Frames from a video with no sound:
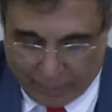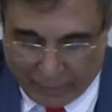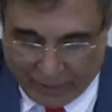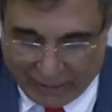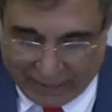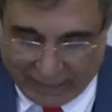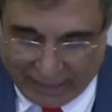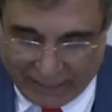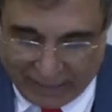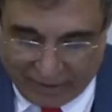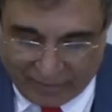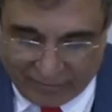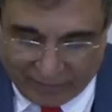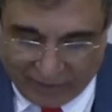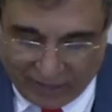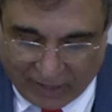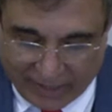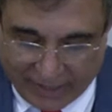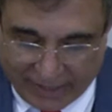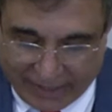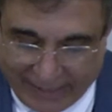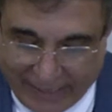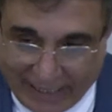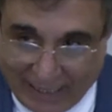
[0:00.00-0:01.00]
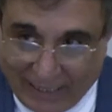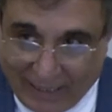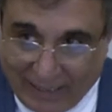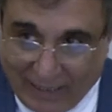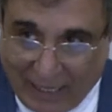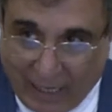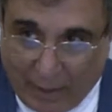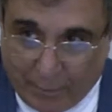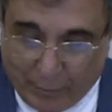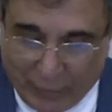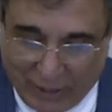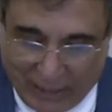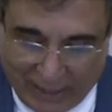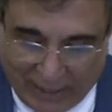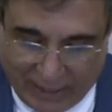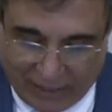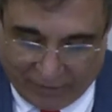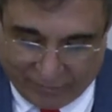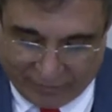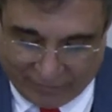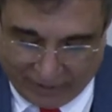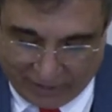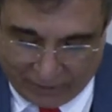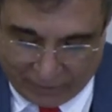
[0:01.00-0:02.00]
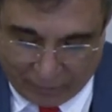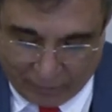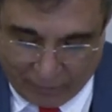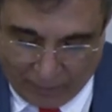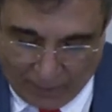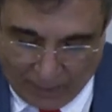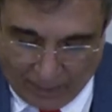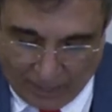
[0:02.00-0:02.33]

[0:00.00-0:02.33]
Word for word: believer kill a believer,